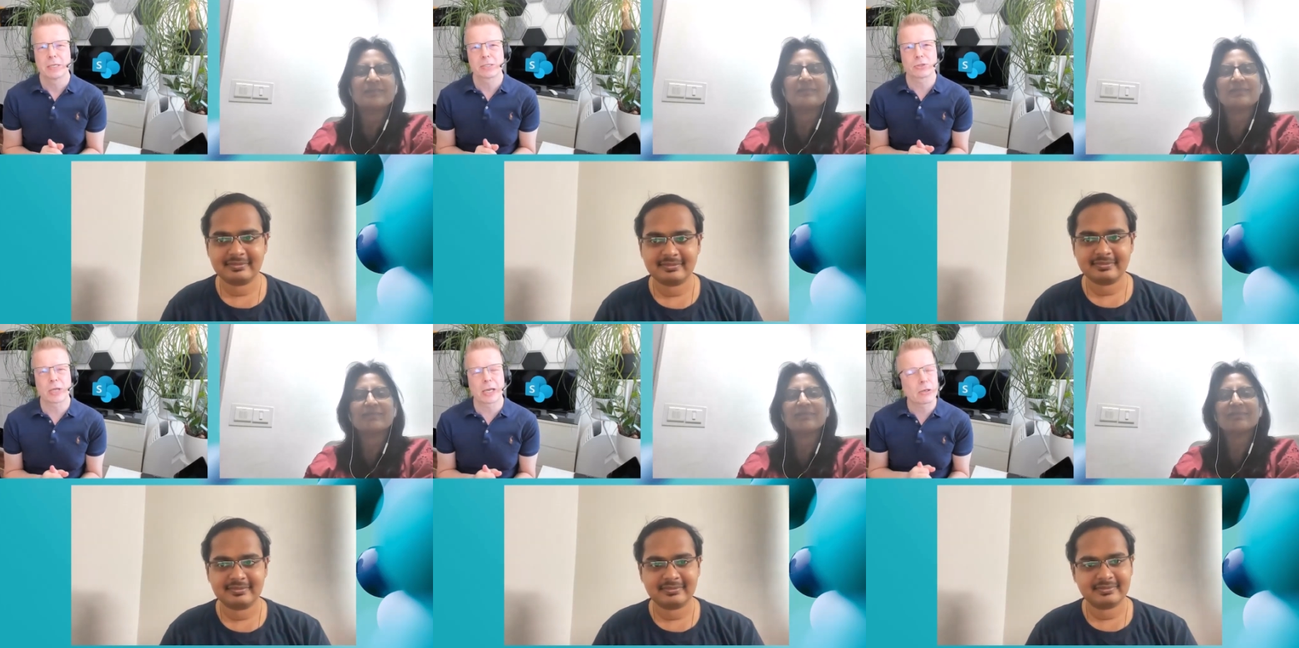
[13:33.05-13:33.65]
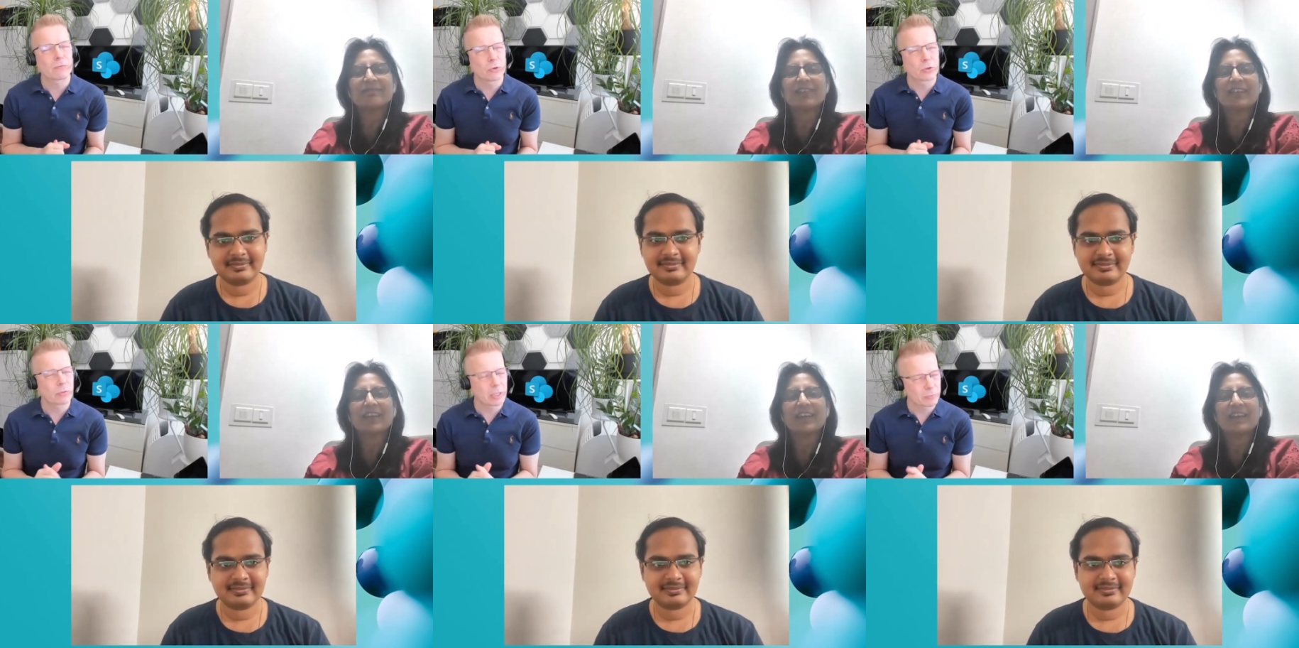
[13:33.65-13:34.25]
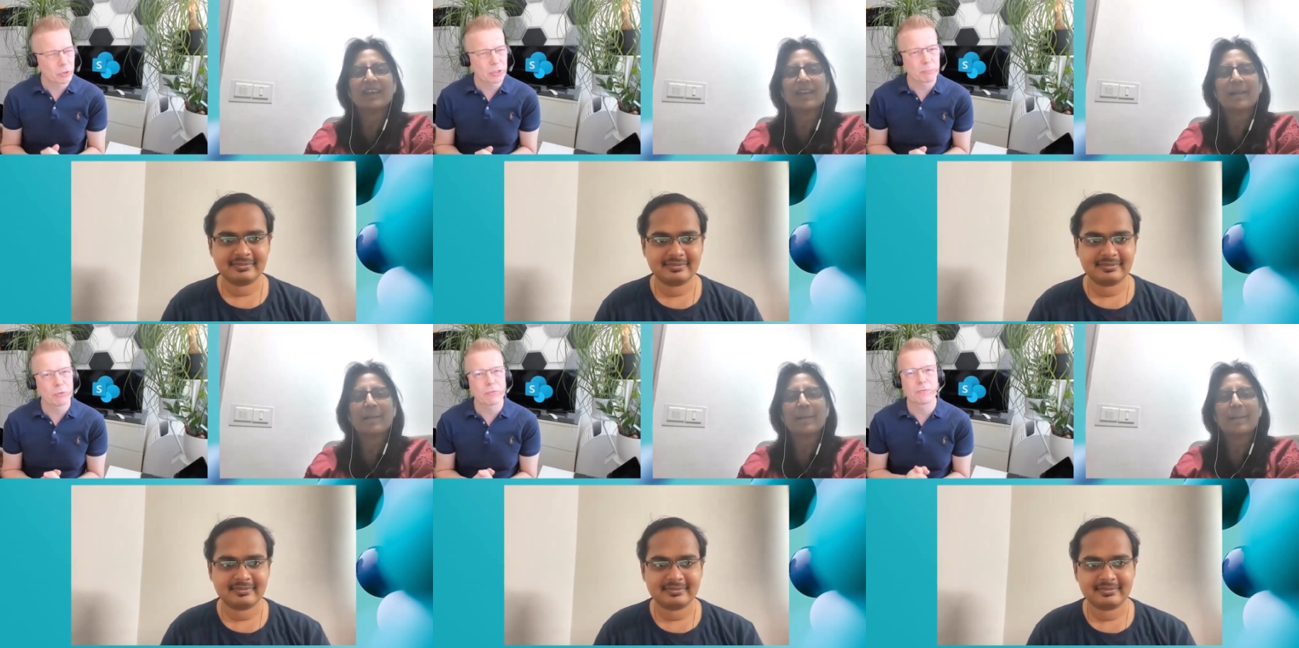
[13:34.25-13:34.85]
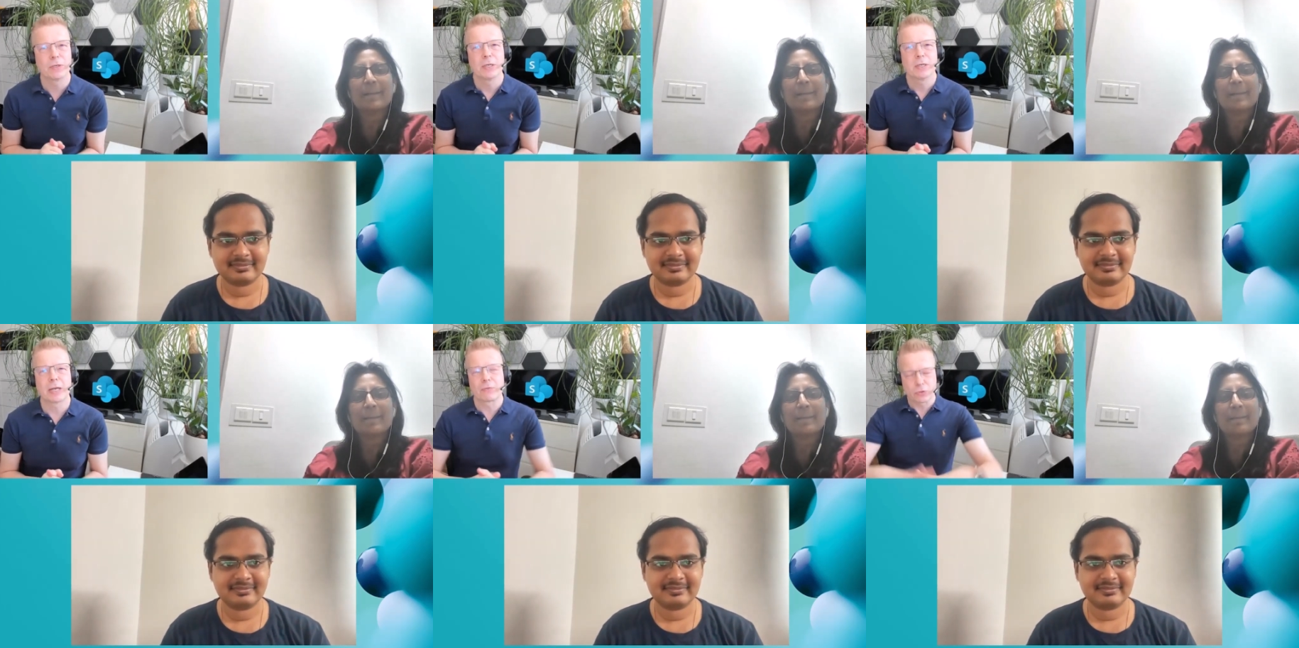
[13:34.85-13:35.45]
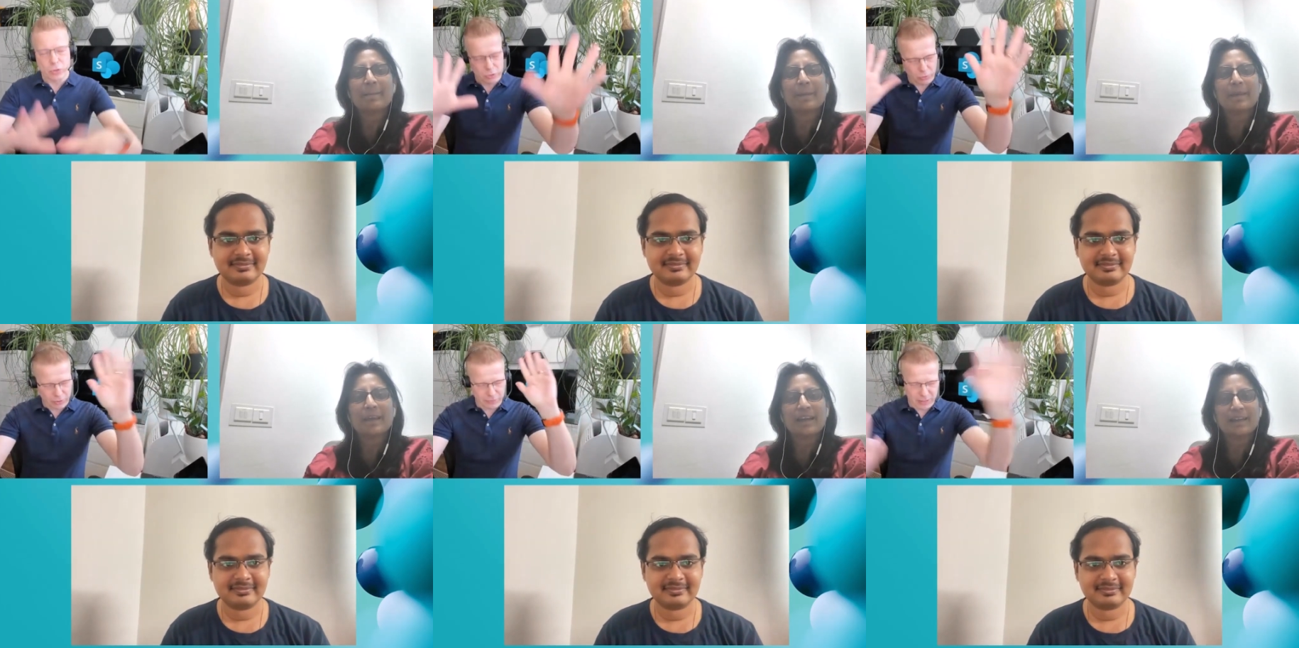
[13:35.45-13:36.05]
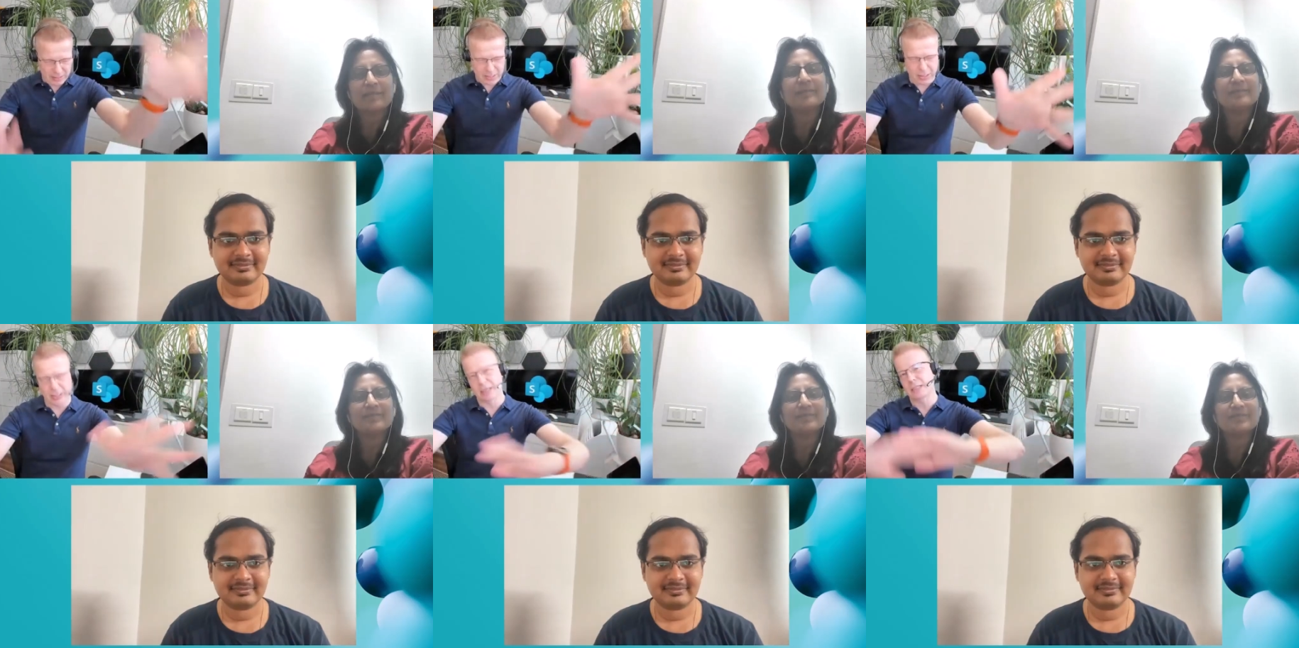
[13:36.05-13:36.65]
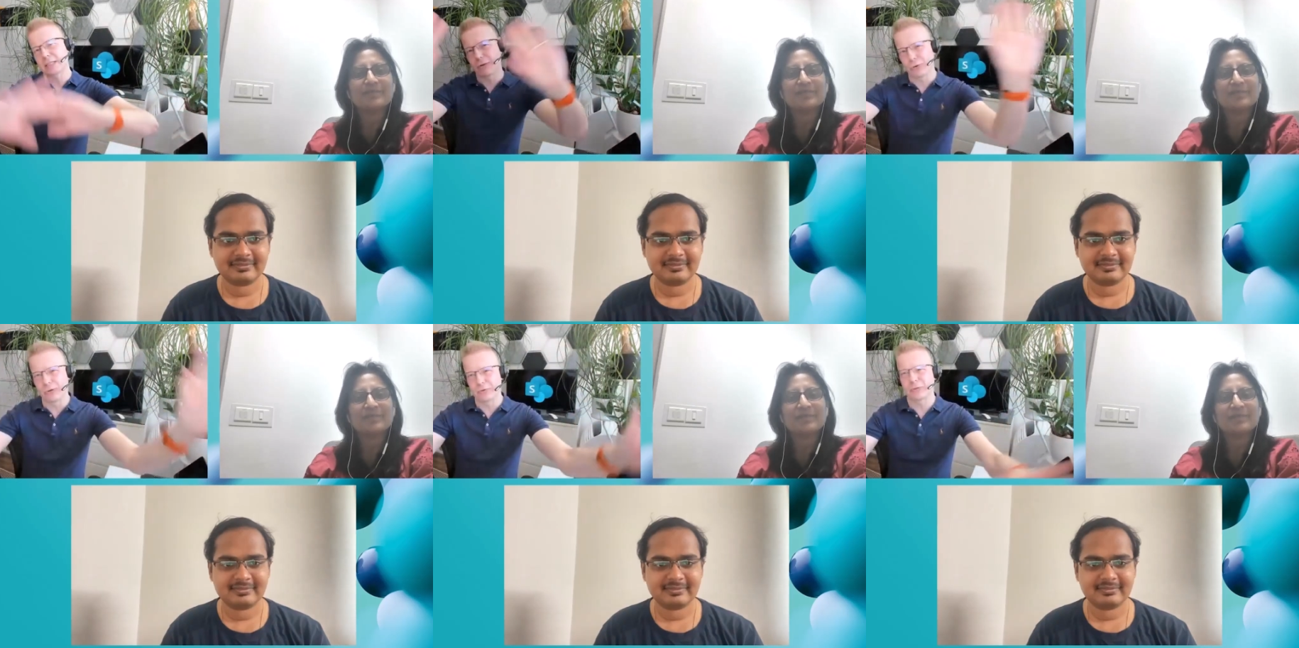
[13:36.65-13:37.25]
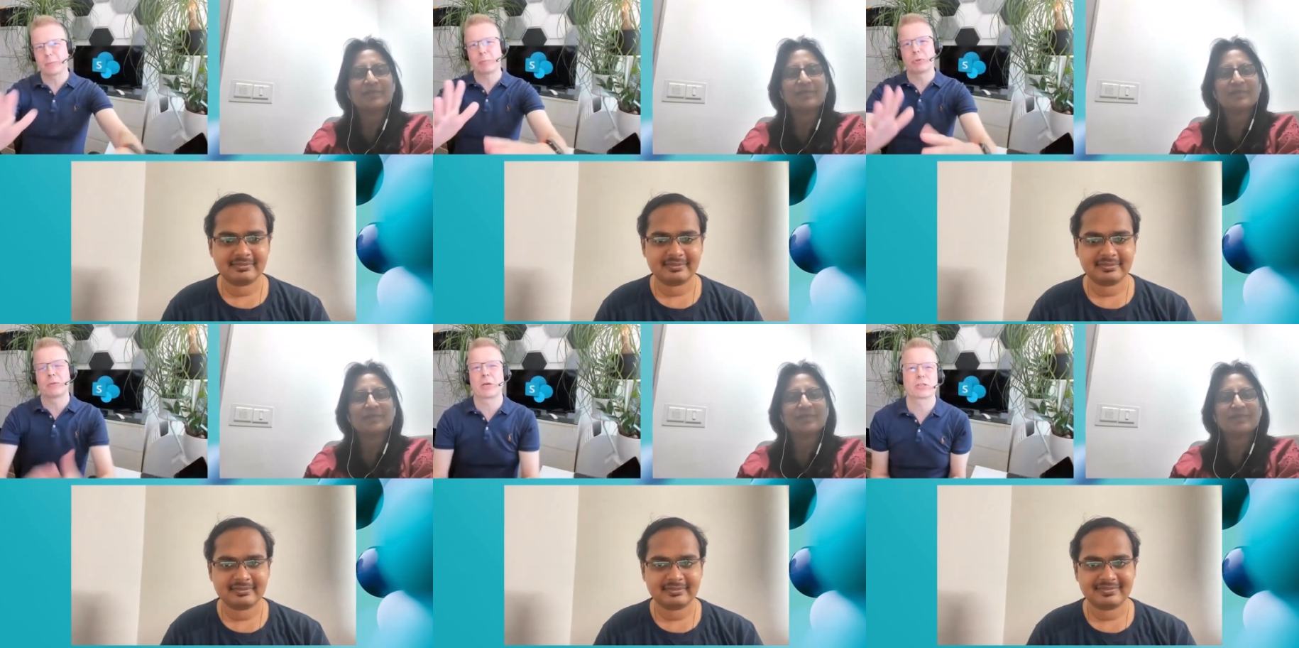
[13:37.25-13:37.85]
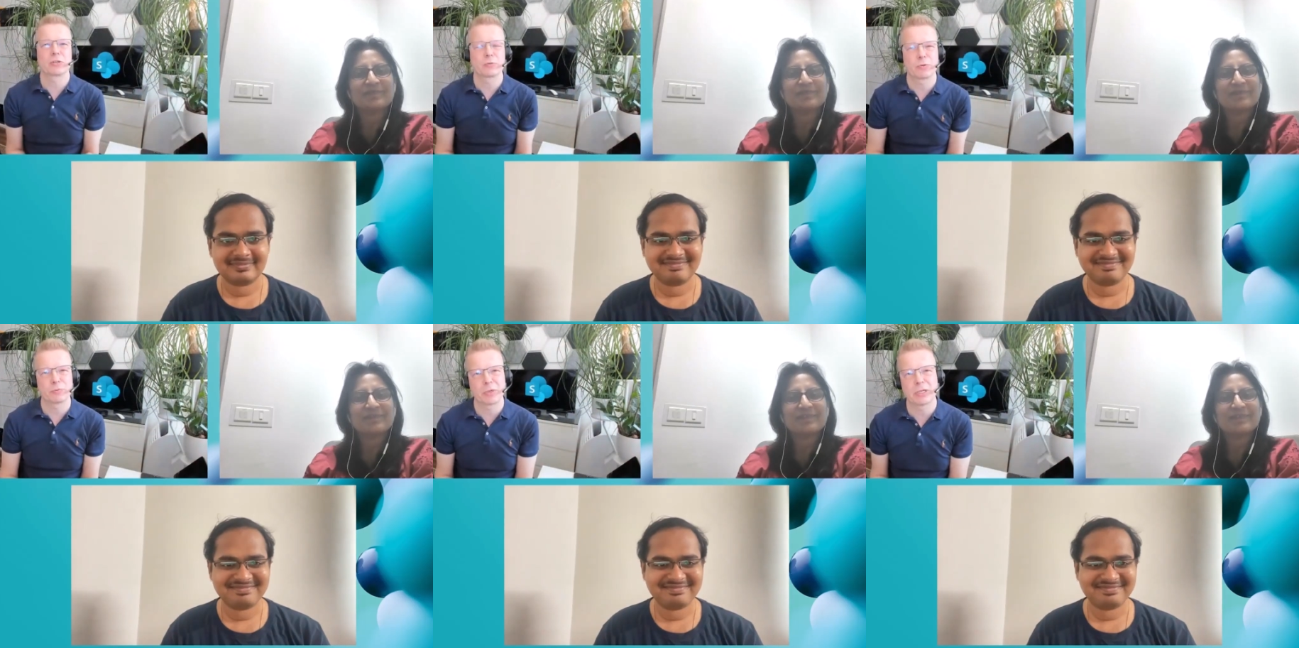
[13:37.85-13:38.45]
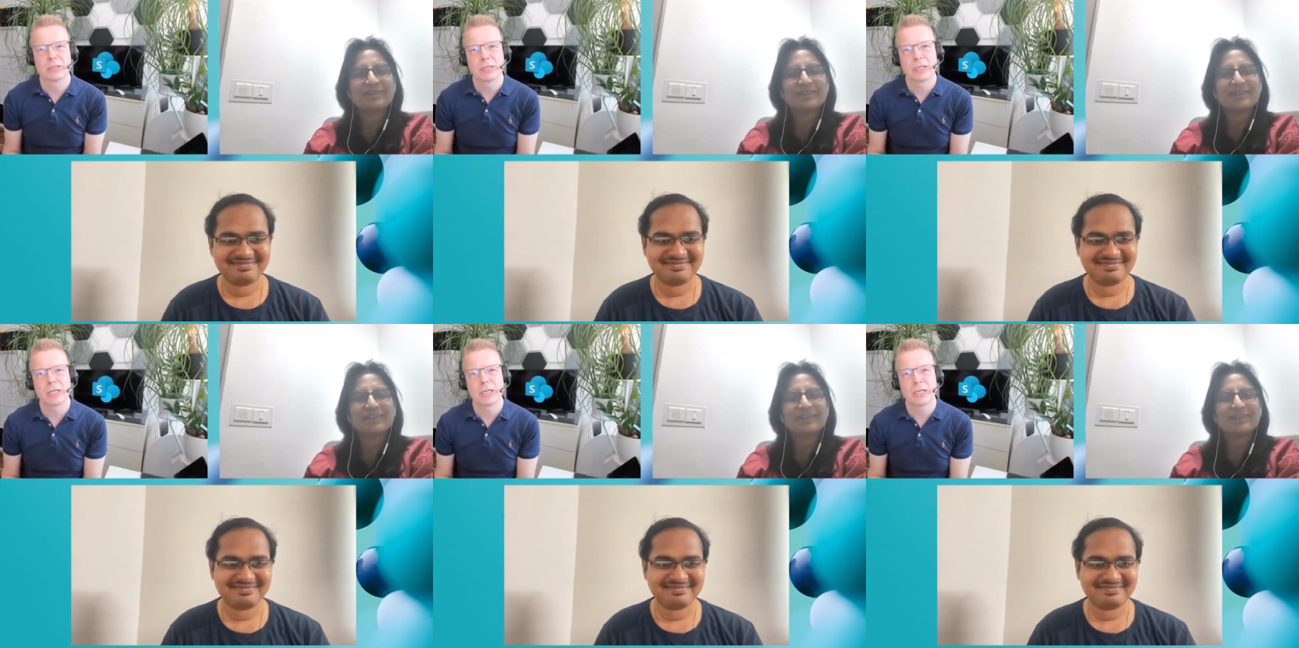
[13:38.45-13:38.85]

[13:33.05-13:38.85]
Speaker 1: So thank you mm. for great work, both, and of course, all of the designers and all of the people in Microsoft who've been